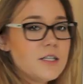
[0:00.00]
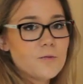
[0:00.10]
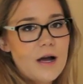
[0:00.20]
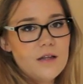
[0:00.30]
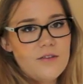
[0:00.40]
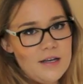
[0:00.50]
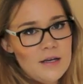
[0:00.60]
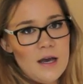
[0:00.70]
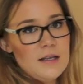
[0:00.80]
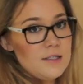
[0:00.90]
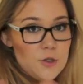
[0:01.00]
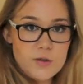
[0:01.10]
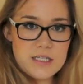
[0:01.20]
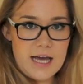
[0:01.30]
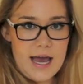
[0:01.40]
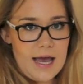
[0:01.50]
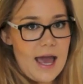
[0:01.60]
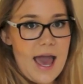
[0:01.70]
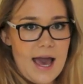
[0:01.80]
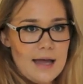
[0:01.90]
is it relevant to
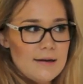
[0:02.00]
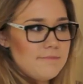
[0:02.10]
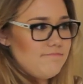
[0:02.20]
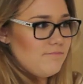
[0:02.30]
today, and